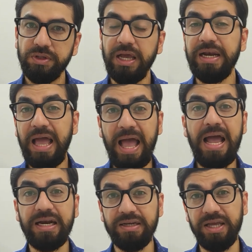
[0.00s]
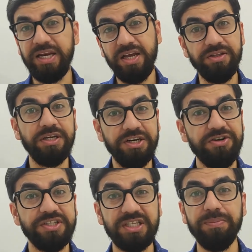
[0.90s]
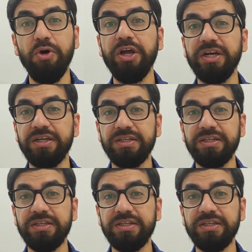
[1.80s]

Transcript: and add any other interesting point.